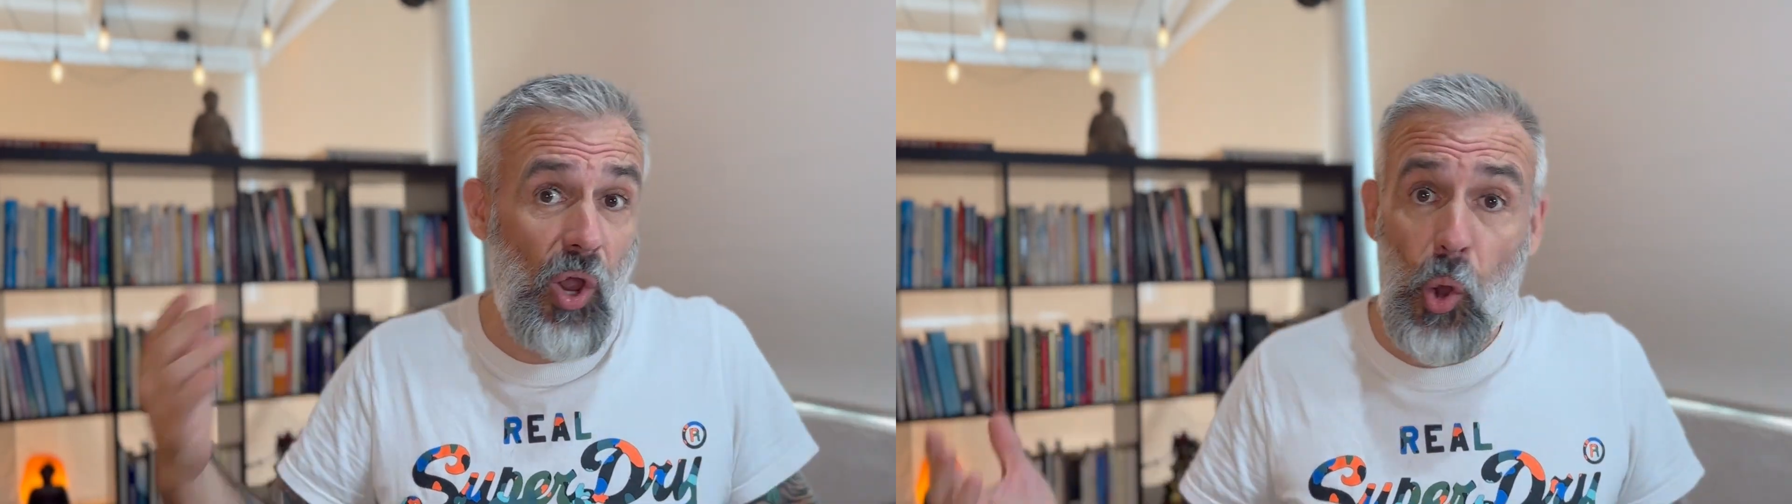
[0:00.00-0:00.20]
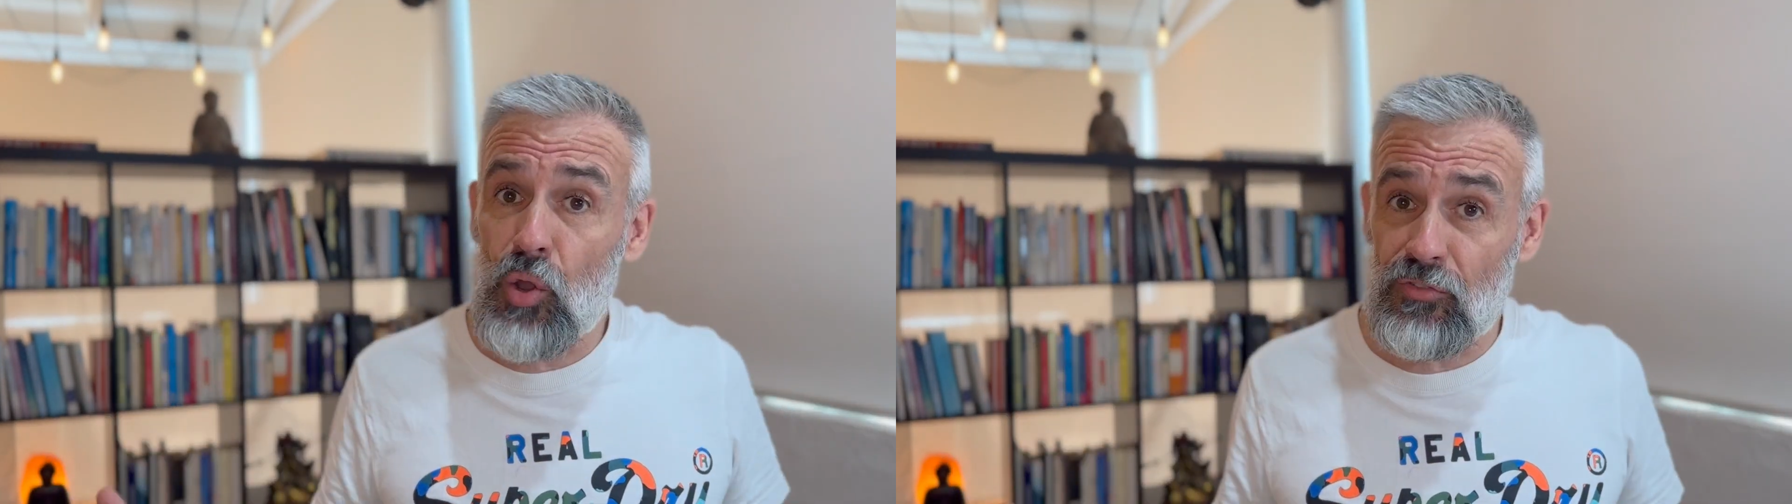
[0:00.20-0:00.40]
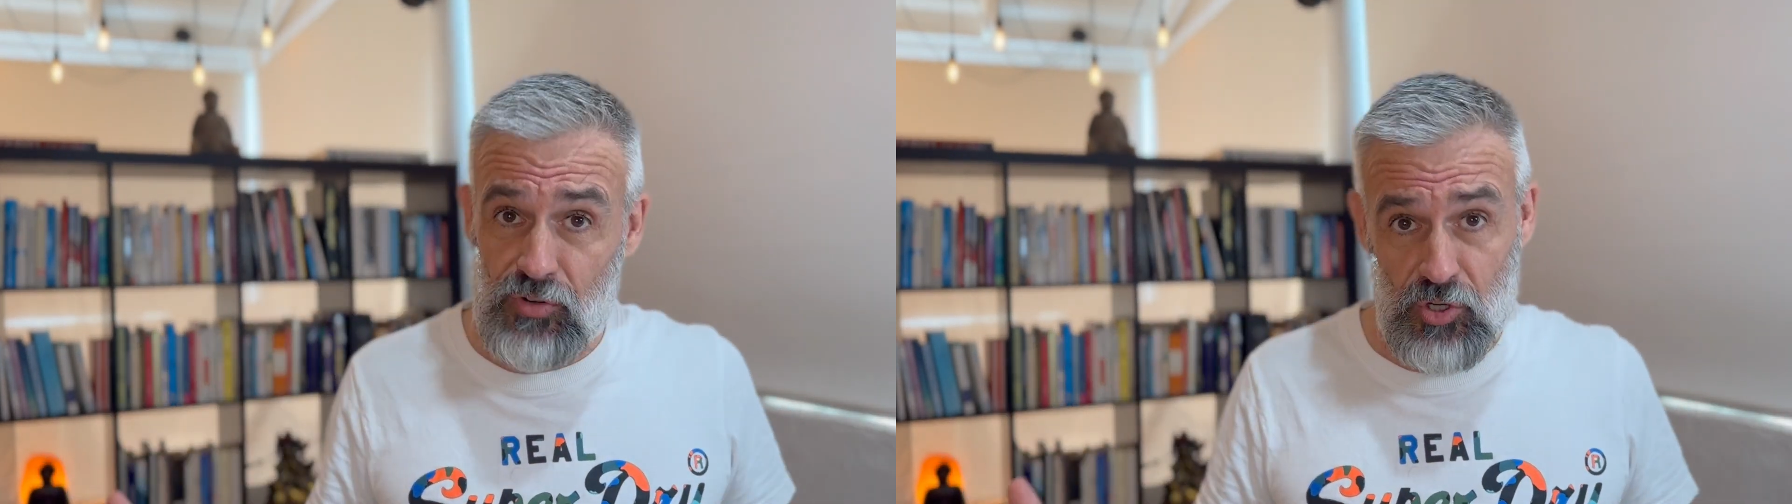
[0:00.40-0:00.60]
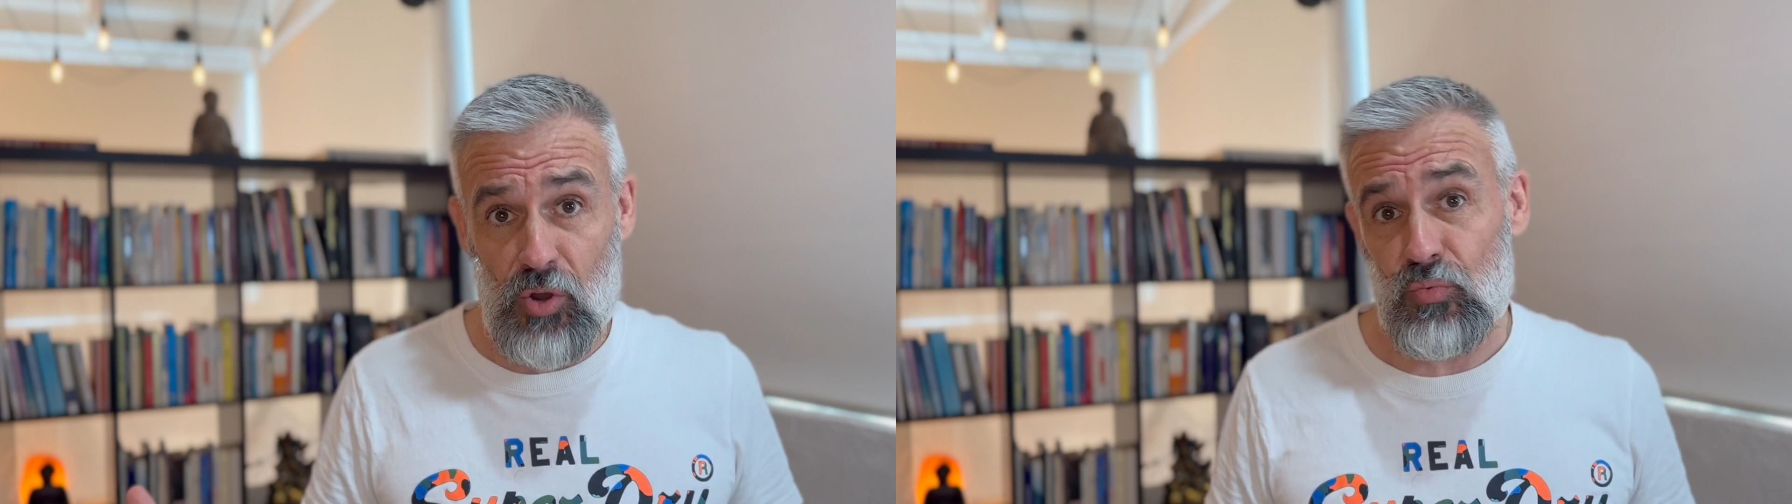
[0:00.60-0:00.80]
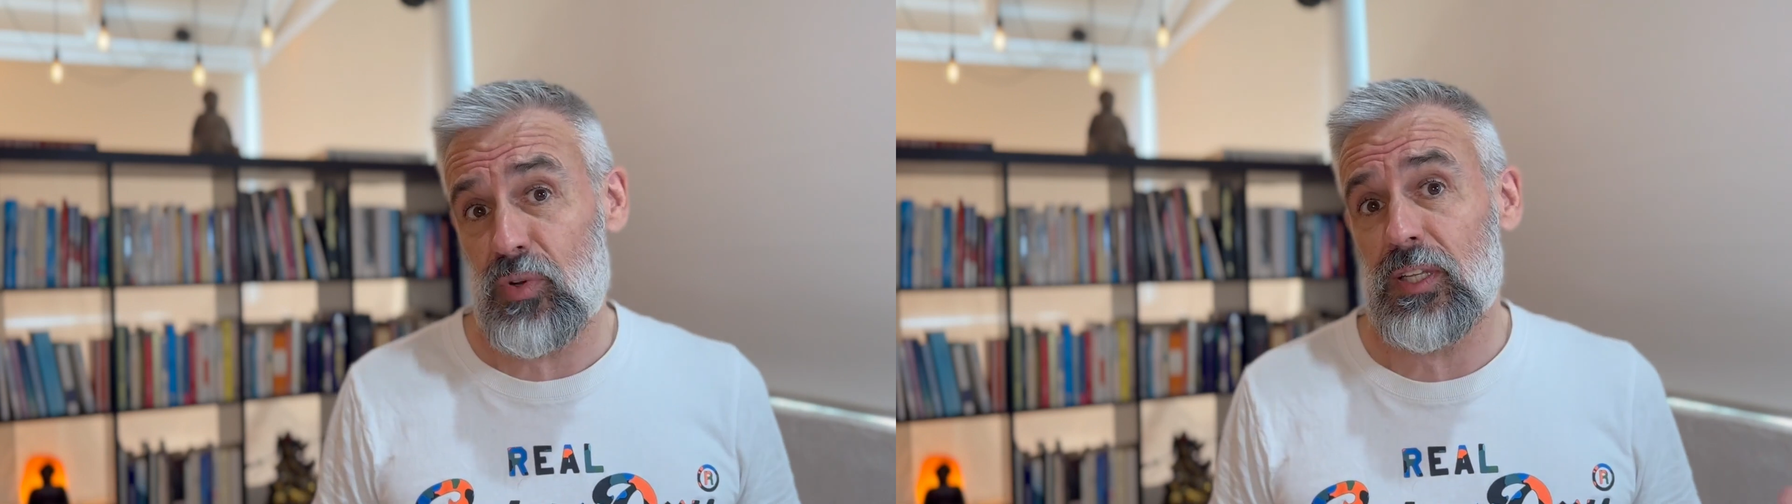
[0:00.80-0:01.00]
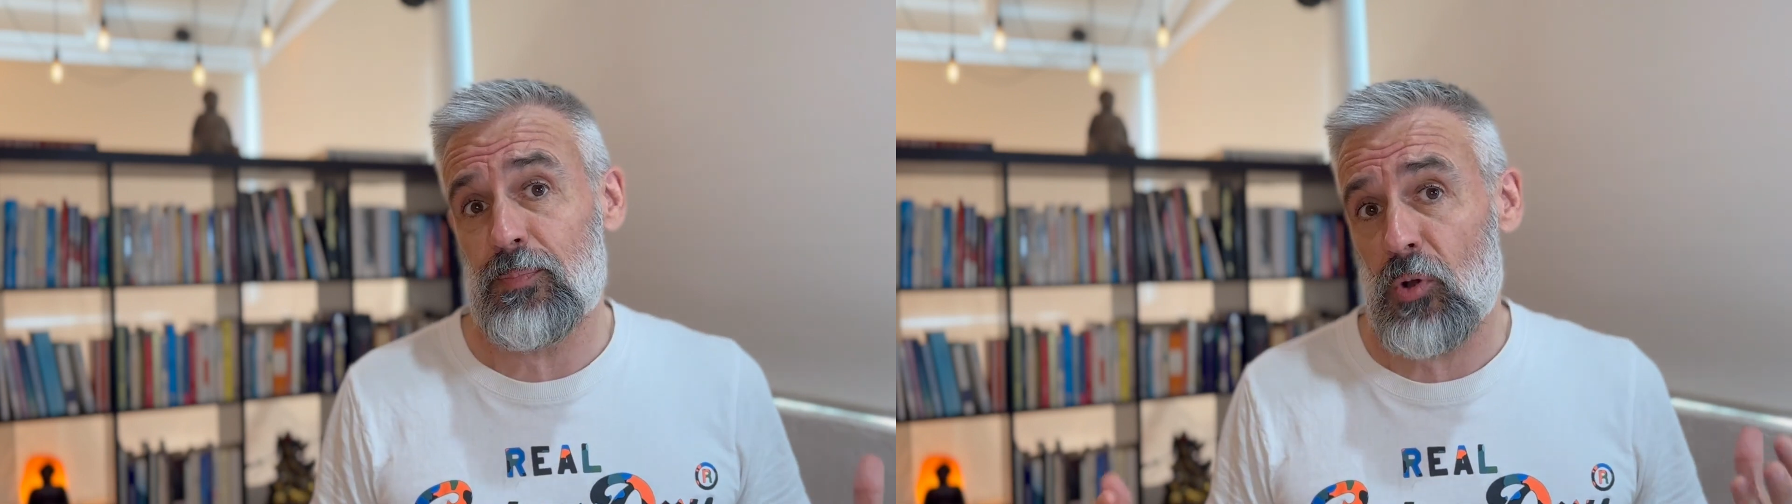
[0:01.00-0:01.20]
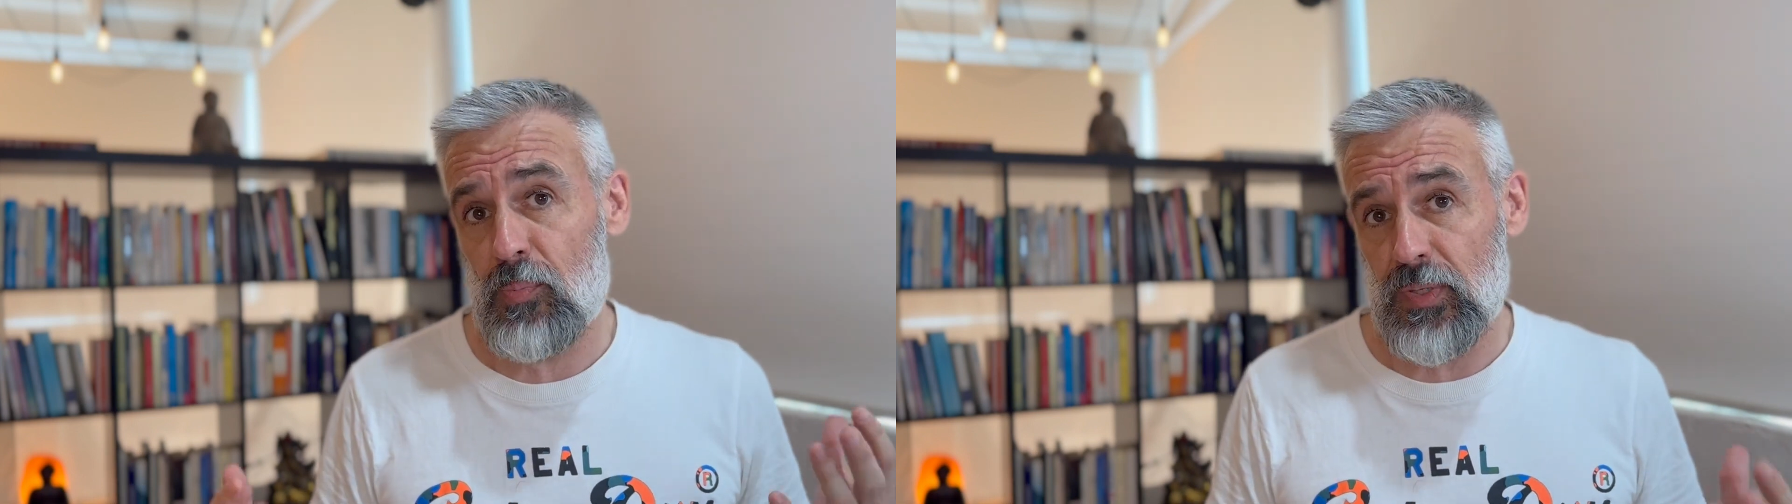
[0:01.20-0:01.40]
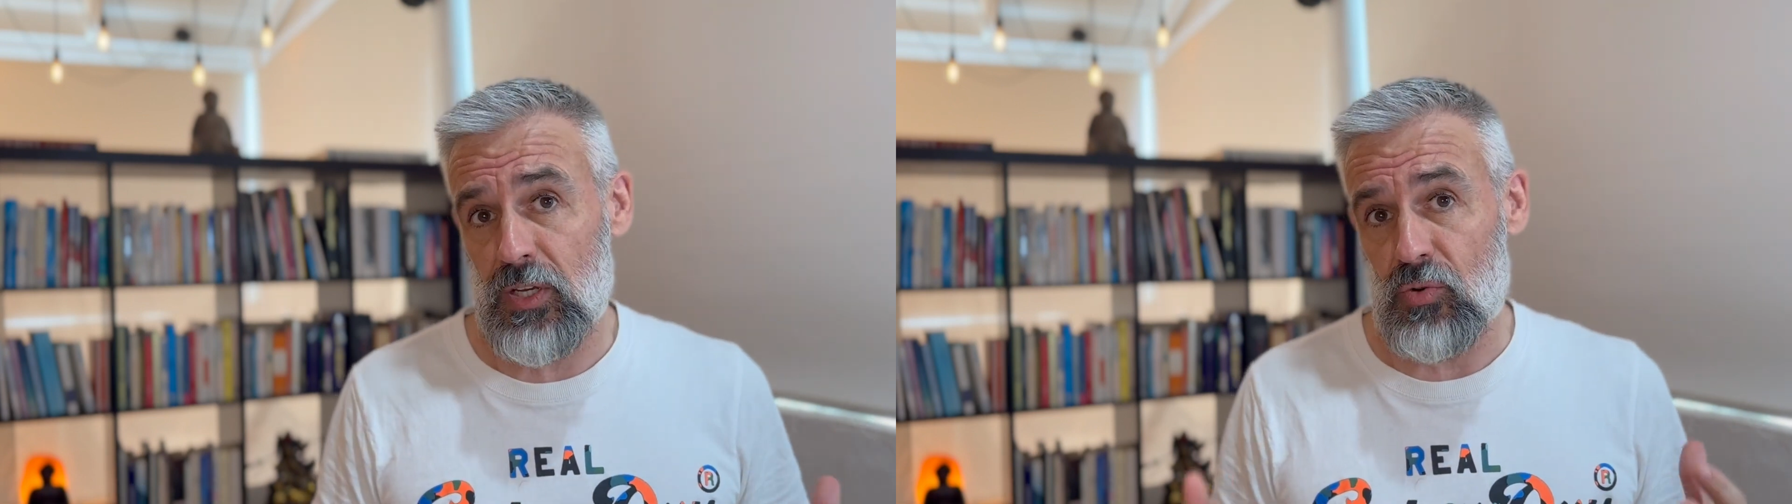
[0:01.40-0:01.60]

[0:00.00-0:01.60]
over and got really popular